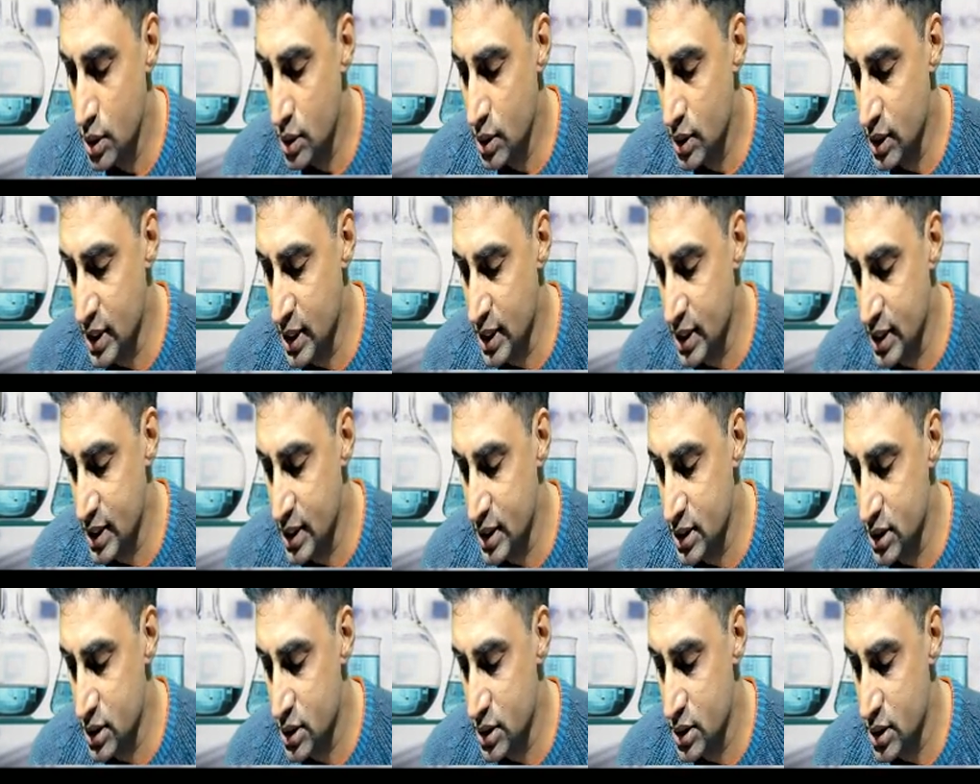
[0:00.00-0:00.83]
that
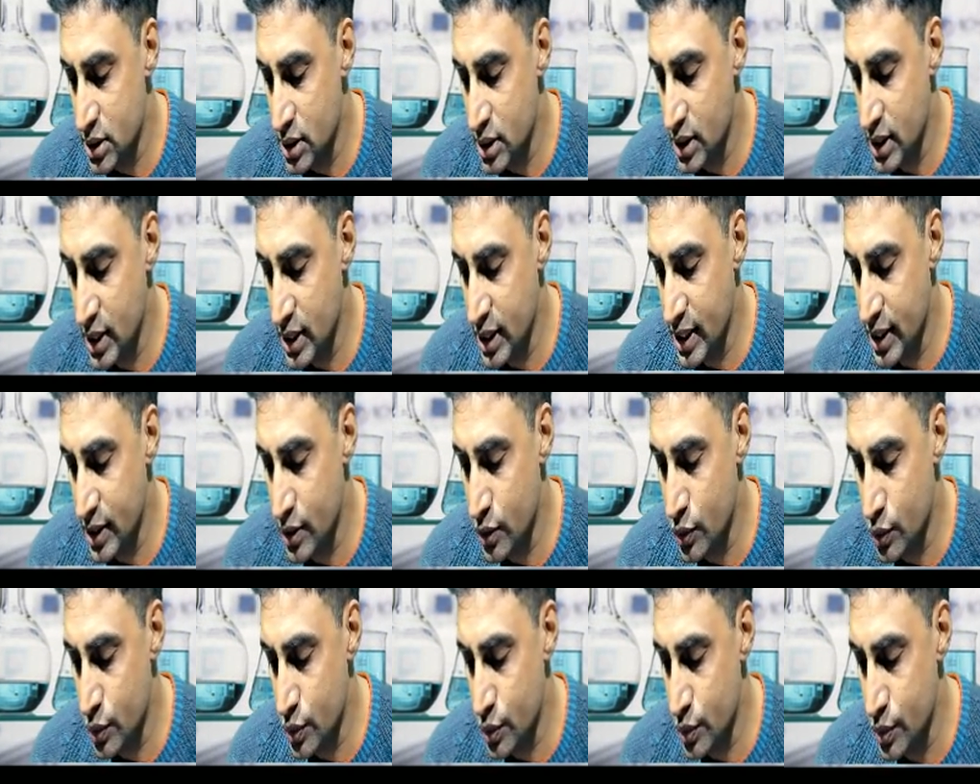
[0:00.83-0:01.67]
is
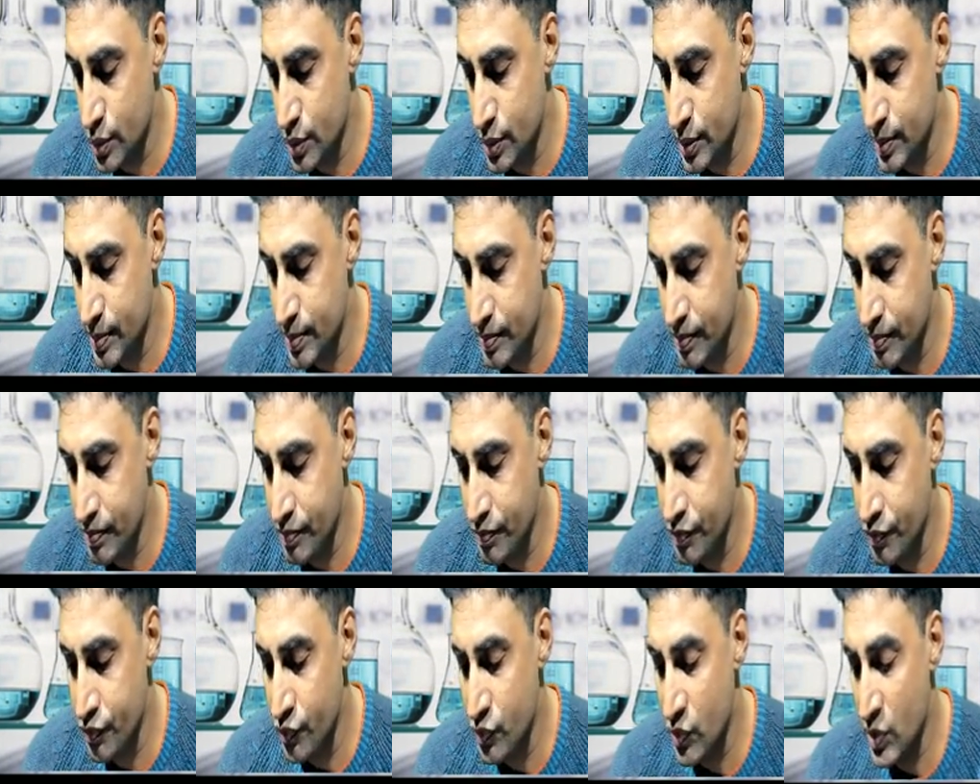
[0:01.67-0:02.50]
NO2.
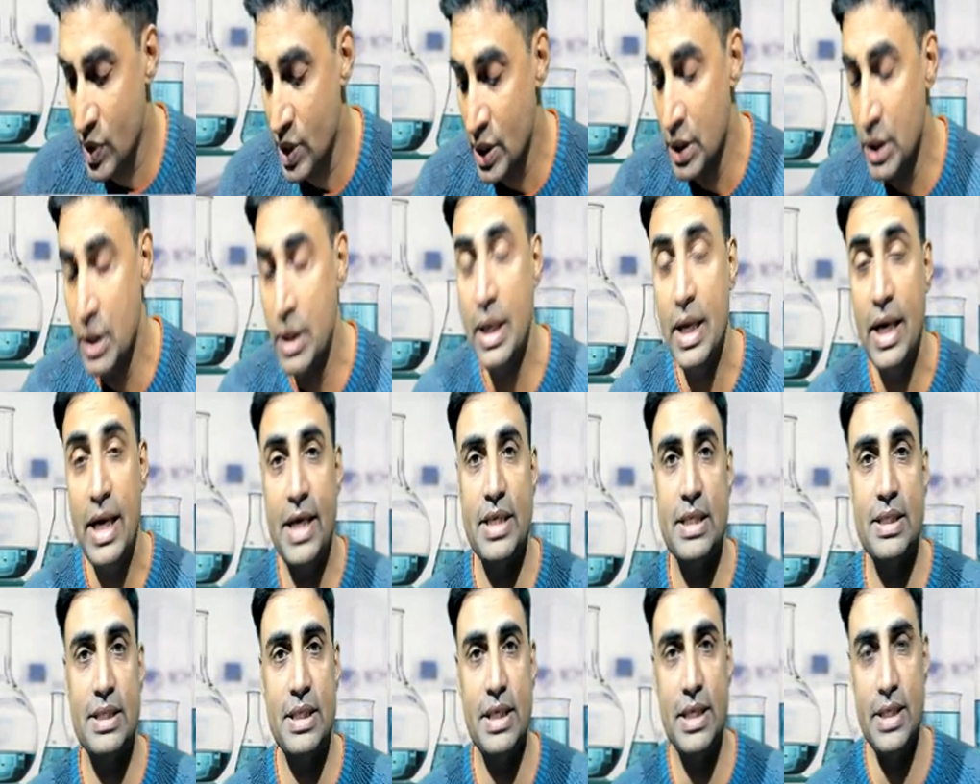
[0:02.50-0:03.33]
It
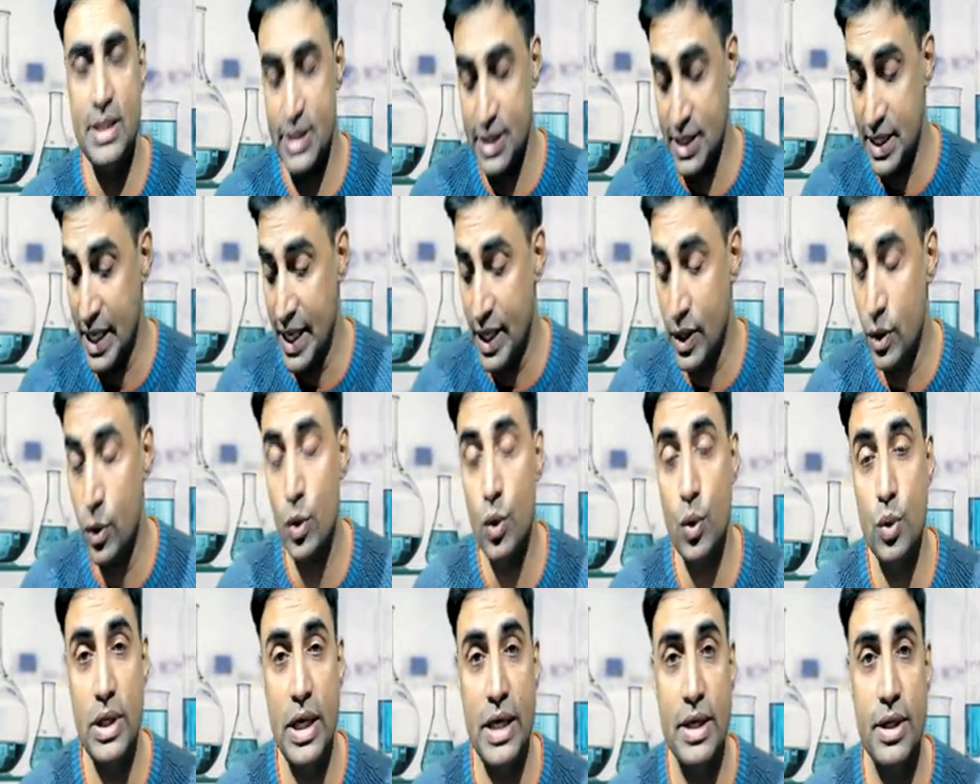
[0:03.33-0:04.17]
is this
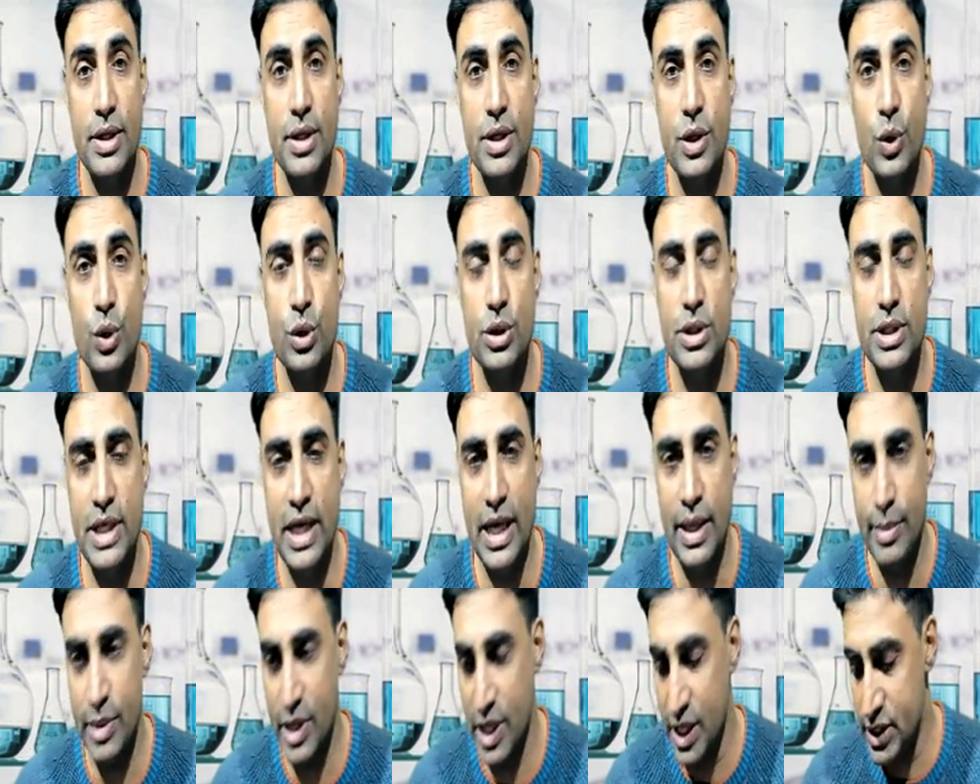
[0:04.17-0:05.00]
NO2 that undergoes
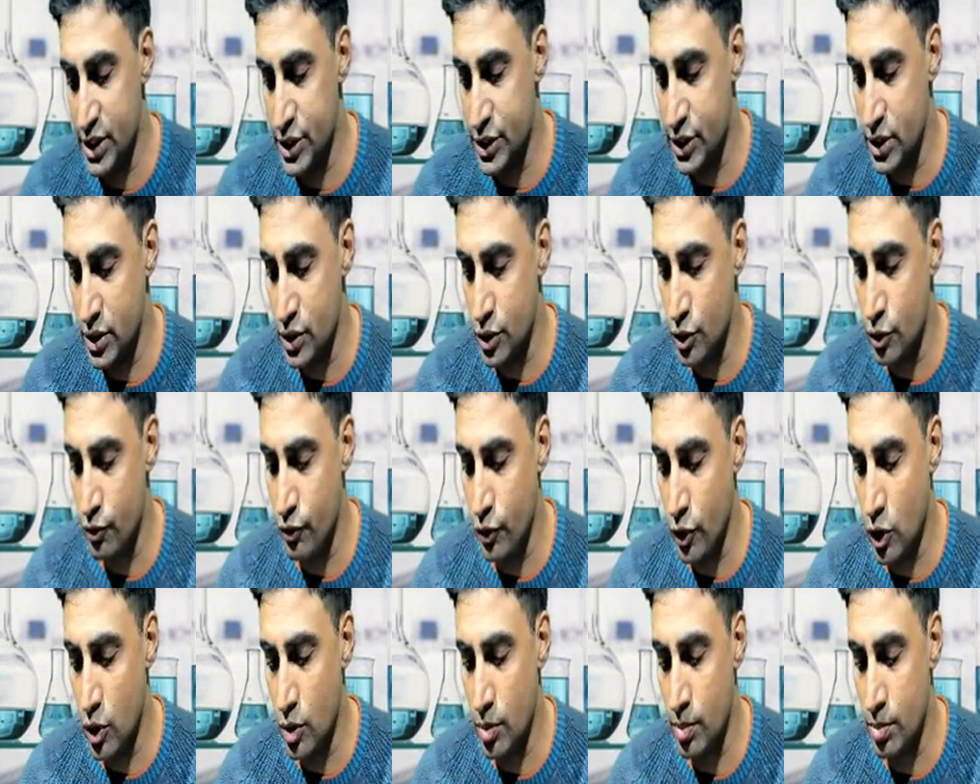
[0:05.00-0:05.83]
dimerization to
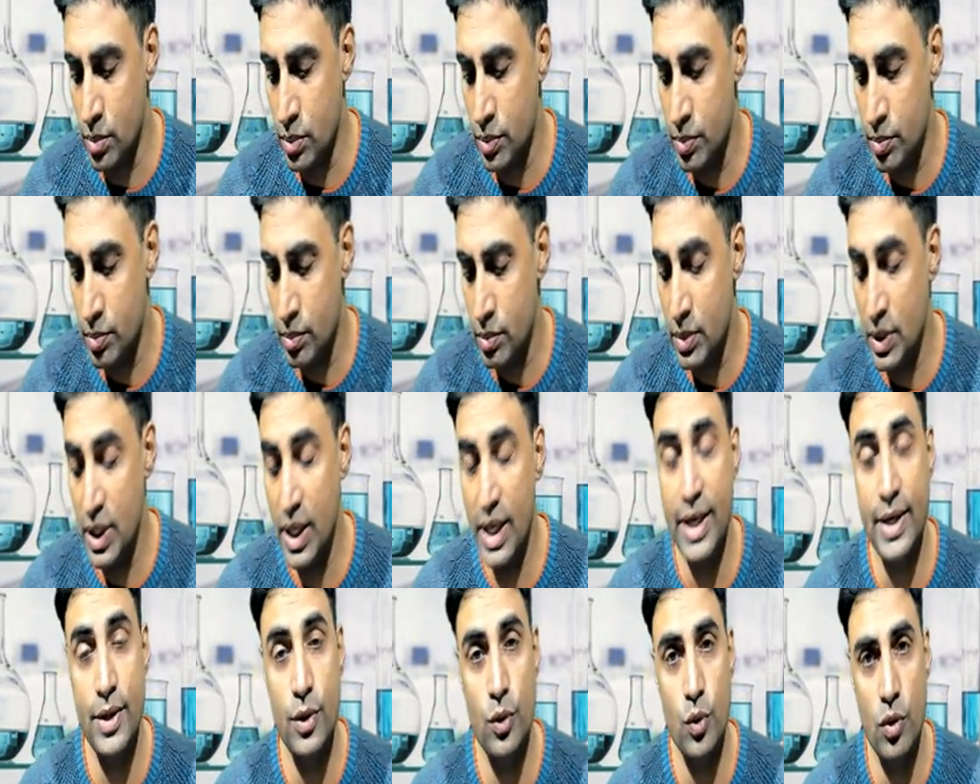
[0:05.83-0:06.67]
form
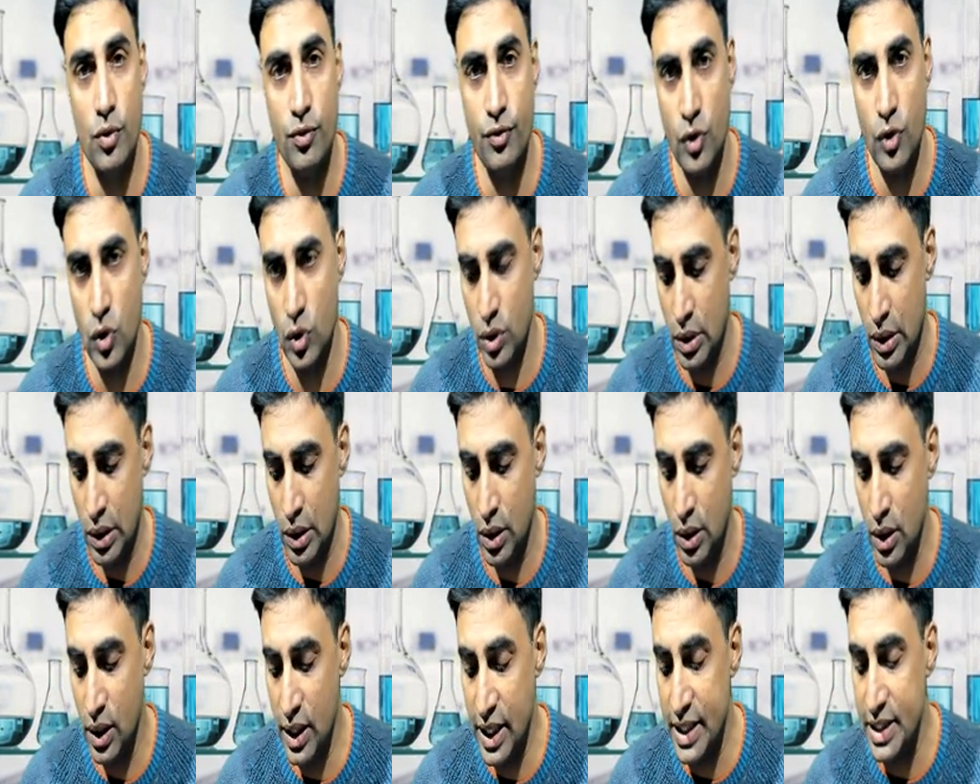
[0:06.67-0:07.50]
N2O4.
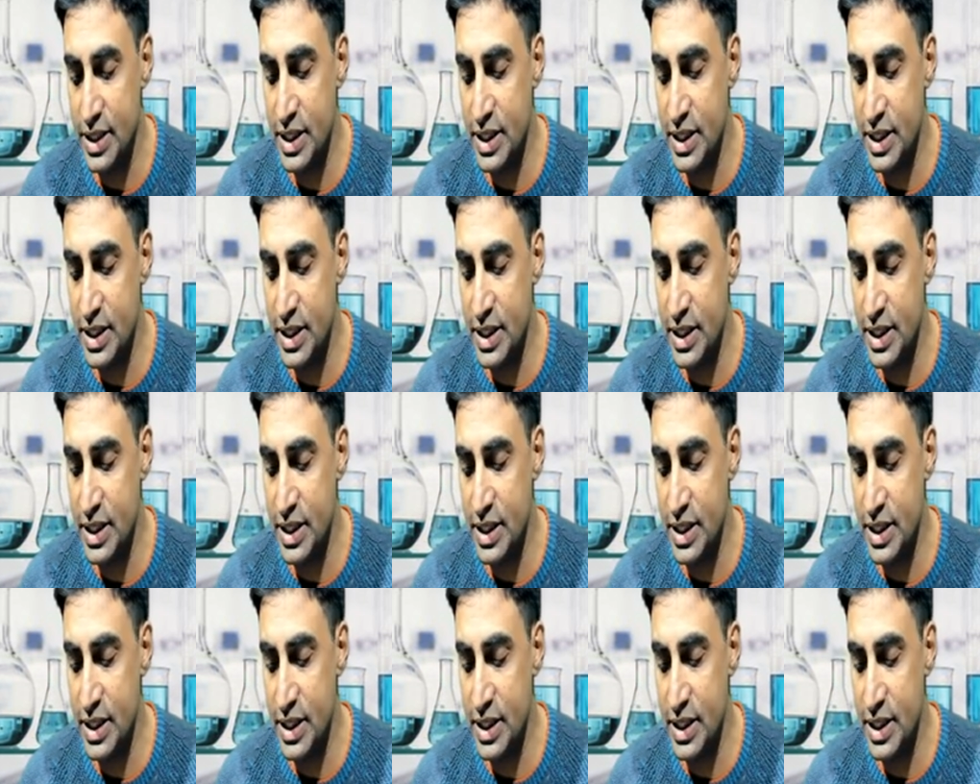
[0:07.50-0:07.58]
Let us